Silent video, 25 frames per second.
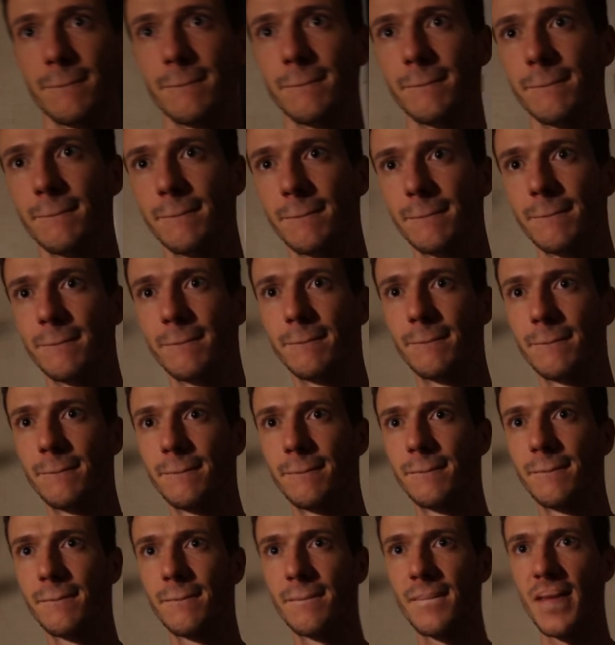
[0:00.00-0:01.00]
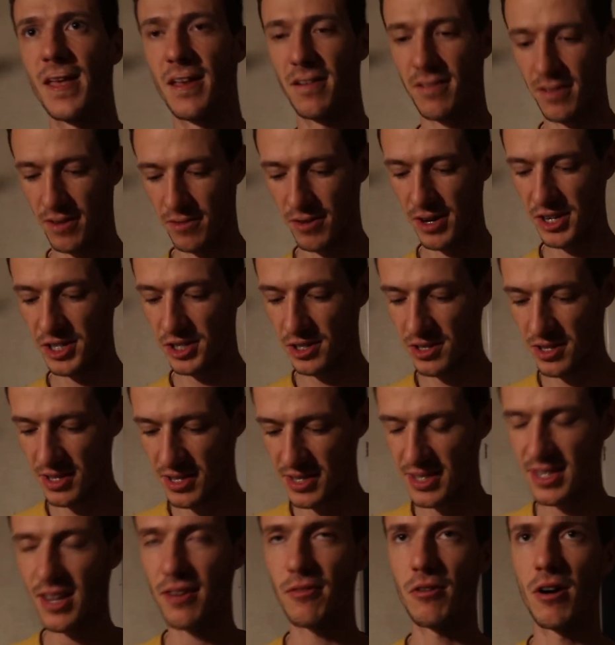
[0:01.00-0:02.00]
Region. Yeah? Region is
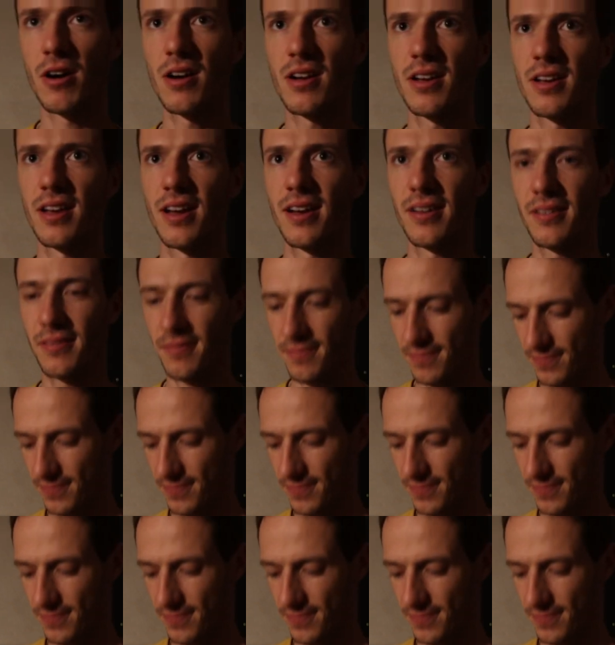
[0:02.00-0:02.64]
Savoie, yeah.